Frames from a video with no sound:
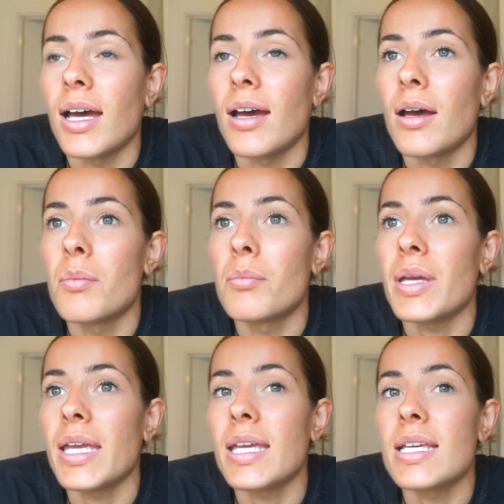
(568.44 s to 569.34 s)
um,
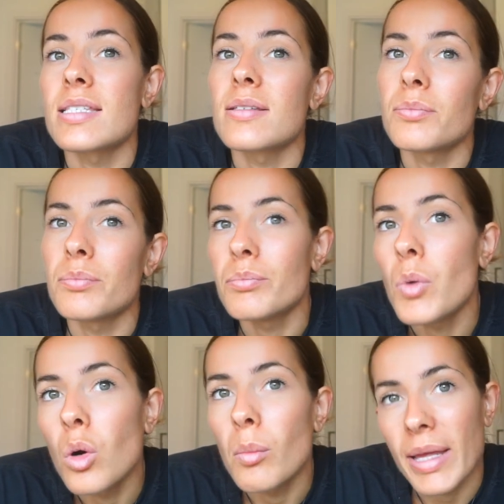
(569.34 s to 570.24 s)
it is
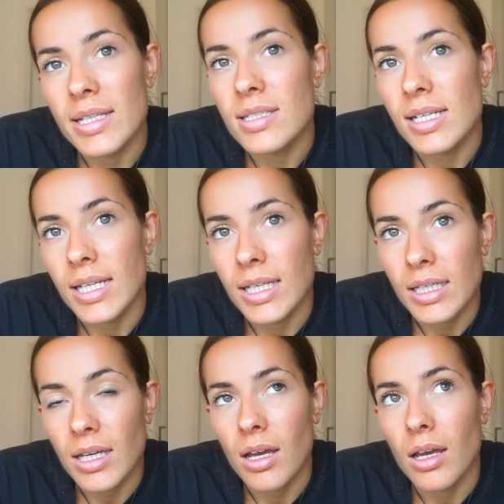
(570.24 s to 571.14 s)
more
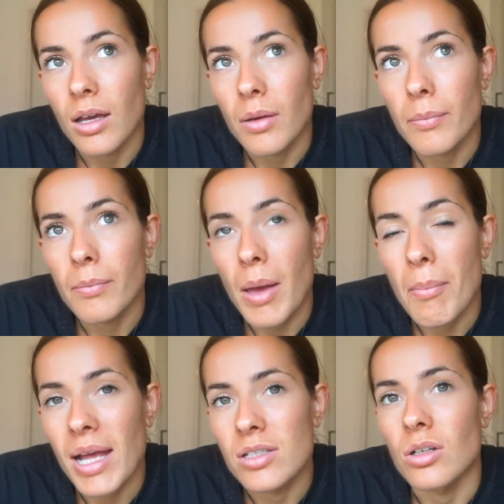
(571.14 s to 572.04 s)
mentally a
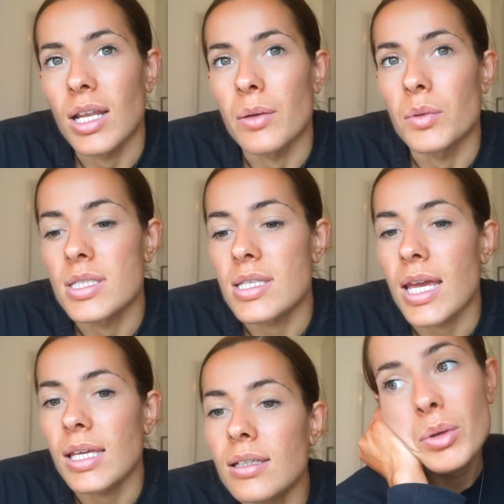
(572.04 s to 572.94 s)
battle, I would
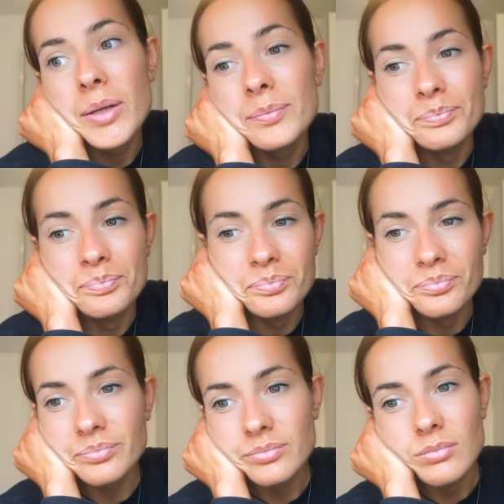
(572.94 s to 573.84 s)
say. But
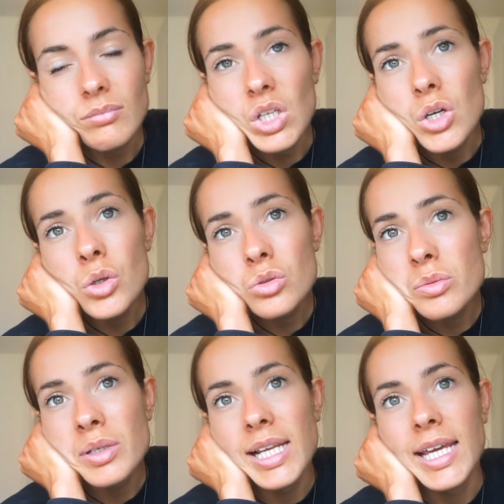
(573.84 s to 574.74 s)

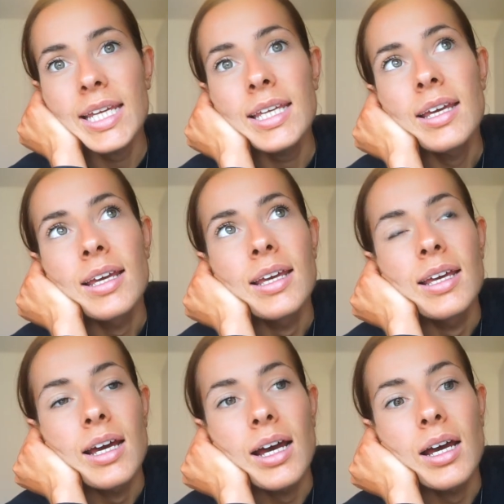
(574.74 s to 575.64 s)
ultimately,
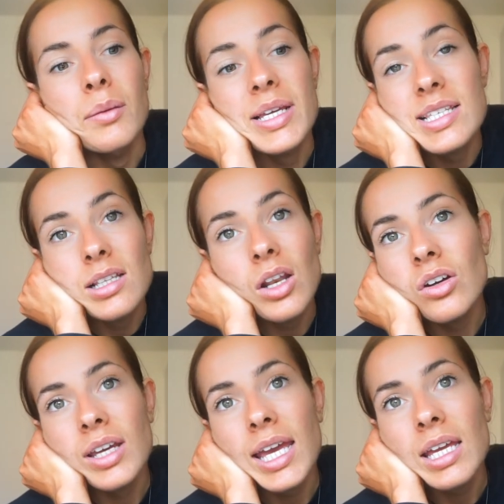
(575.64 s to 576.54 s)
um, it's the
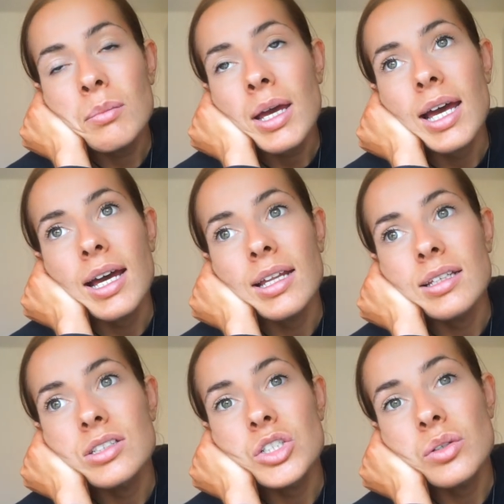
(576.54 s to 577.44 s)
long game
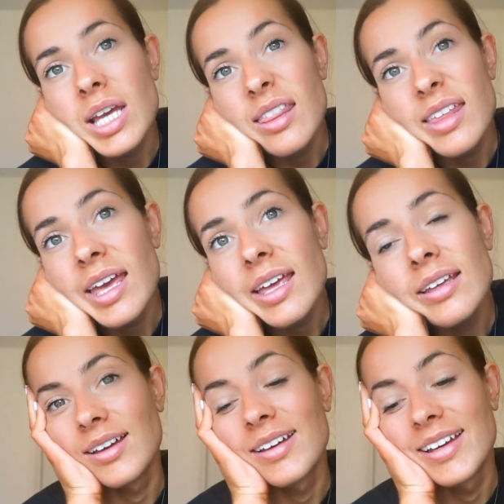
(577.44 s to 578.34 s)
and you'll get
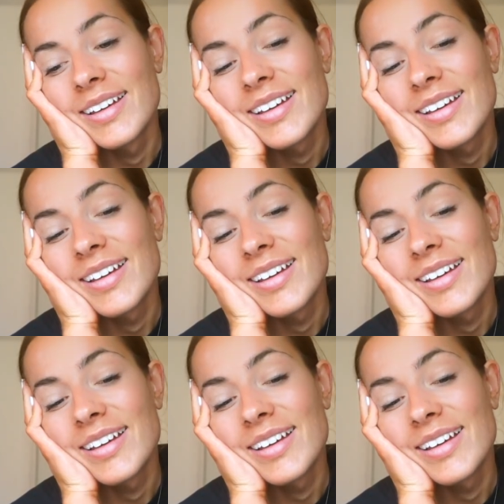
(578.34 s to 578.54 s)
there.